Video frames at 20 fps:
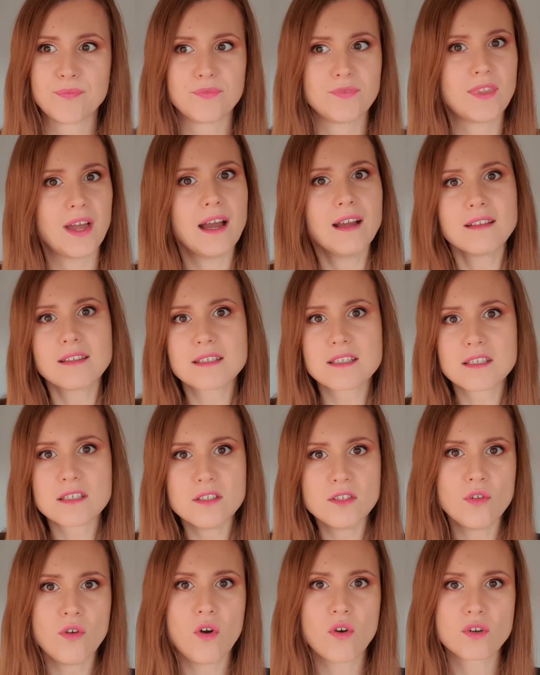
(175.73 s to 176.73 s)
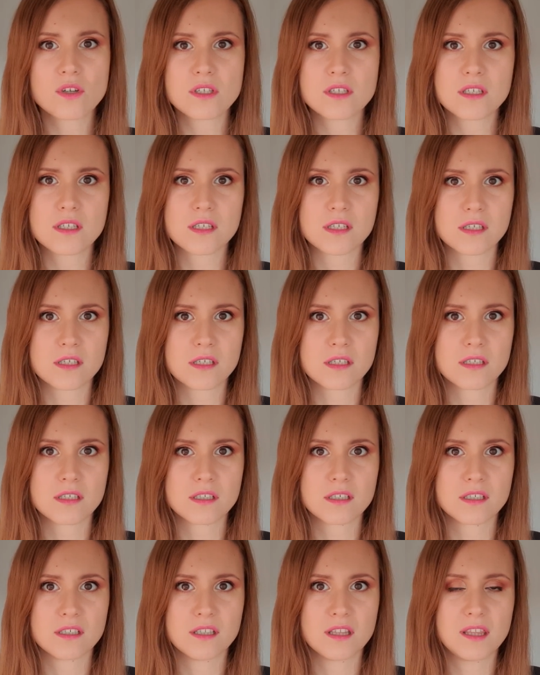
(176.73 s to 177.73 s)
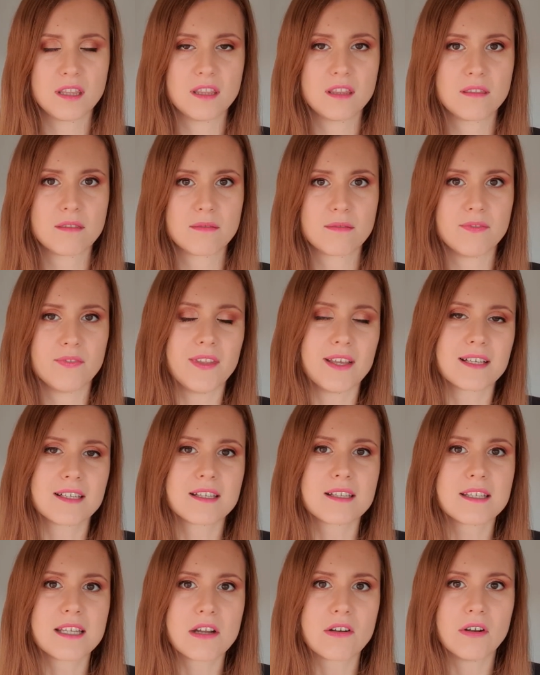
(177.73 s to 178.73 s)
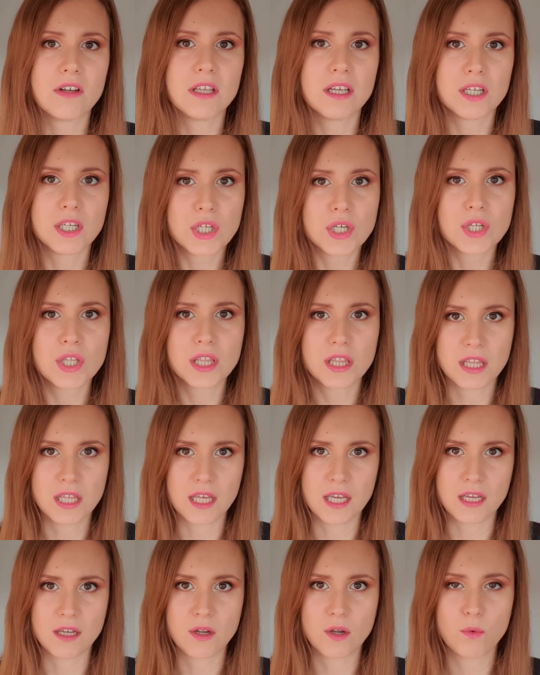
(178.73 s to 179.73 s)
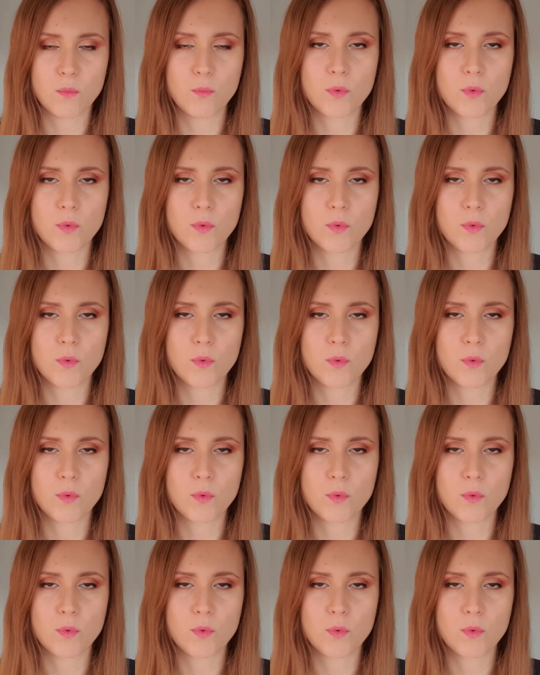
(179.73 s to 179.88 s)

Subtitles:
that's not necessarily a good thing.